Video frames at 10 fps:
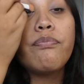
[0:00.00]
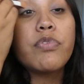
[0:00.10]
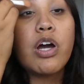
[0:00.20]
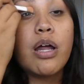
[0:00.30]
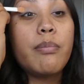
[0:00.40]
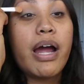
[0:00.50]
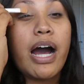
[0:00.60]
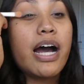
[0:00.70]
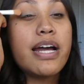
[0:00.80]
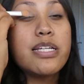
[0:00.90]
on my
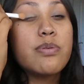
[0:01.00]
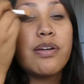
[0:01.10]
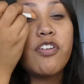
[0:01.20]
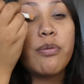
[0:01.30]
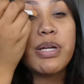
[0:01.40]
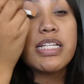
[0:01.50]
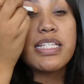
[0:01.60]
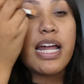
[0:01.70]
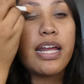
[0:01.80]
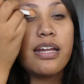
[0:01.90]
eyes whenever I'm going to
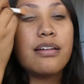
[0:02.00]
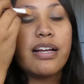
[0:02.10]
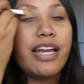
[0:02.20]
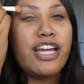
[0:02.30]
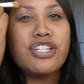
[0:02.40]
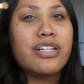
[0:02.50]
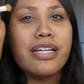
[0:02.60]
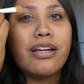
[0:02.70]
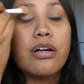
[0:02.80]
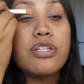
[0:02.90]
set it.
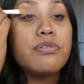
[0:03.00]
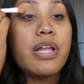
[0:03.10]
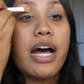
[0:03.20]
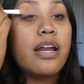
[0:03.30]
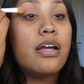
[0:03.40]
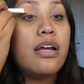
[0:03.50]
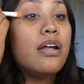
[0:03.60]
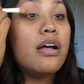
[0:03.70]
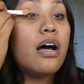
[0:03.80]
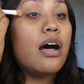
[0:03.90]
Occasionally I'll do that.
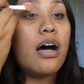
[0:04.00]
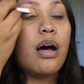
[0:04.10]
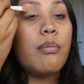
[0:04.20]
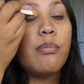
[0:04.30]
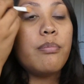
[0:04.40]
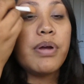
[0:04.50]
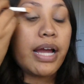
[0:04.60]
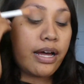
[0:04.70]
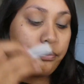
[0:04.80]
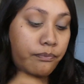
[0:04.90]
But
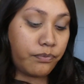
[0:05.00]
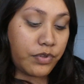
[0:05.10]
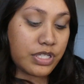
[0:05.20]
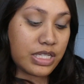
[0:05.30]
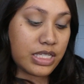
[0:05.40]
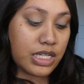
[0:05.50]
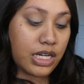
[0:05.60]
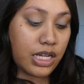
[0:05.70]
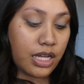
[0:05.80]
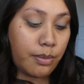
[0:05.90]
yeah, this isn't
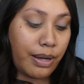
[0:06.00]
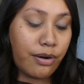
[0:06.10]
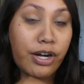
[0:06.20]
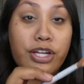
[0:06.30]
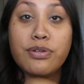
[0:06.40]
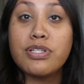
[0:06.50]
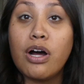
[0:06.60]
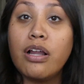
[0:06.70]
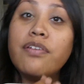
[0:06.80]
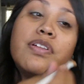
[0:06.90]
a powder I use
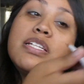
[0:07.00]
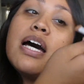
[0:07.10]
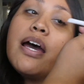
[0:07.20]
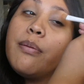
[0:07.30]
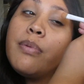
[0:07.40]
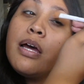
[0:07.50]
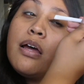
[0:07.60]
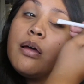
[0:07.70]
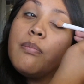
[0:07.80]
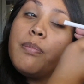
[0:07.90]
all of the time,
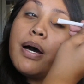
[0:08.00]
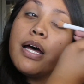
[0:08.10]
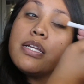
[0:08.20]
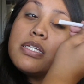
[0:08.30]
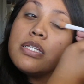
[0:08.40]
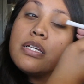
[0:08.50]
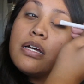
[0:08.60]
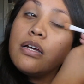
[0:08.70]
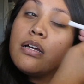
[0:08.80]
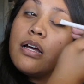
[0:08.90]
but
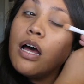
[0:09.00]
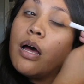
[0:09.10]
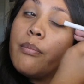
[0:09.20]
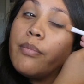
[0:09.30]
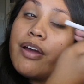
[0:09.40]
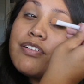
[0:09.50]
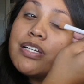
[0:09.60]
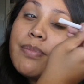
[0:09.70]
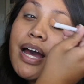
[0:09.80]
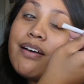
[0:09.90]
every
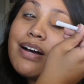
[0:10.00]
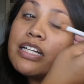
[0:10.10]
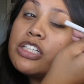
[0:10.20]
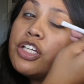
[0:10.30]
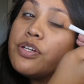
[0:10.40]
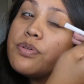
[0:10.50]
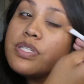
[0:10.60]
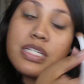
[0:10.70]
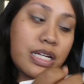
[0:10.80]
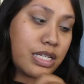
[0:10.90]
time I have actually
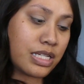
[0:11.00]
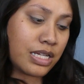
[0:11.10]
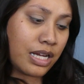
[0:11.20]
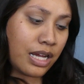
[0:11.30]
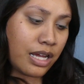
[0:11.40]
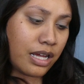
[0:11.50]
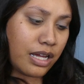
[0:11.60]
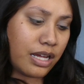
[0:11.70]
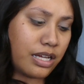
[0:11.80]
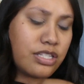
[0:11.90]
used it,
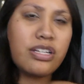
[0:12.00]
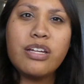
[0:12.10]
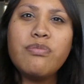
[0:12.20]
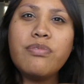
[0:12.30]
it's looked